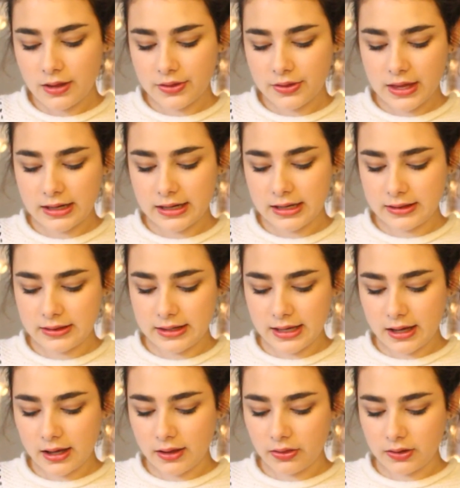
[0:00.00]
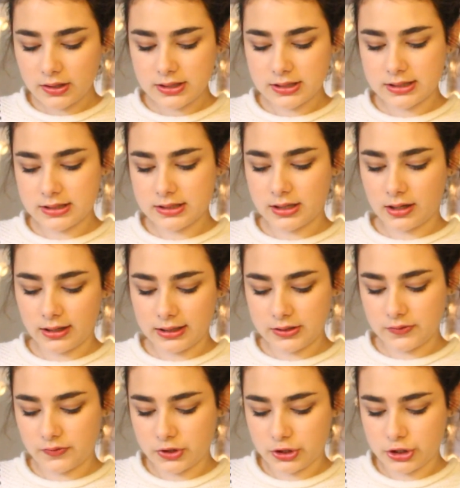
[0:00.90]
Then in the other
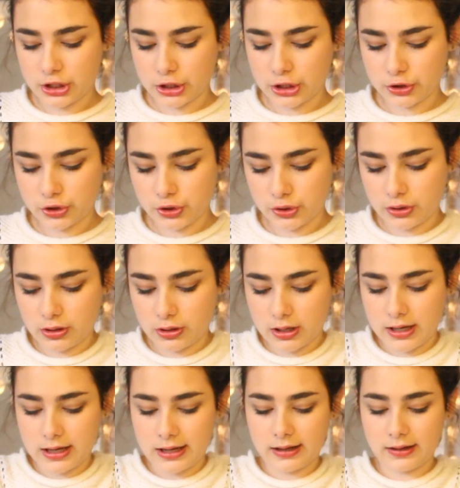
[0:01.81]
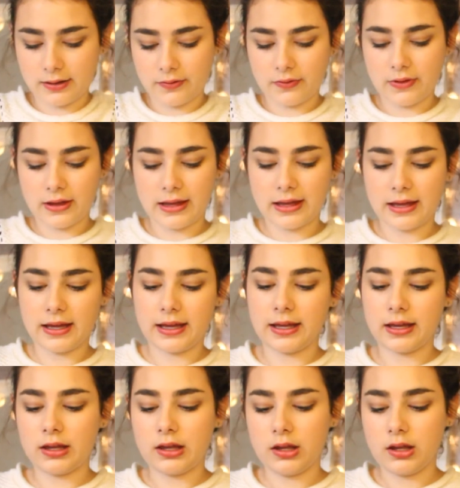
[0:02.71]
side of the section, I have
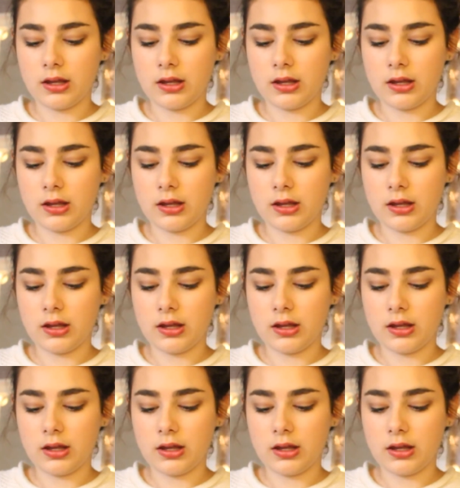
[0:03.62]
a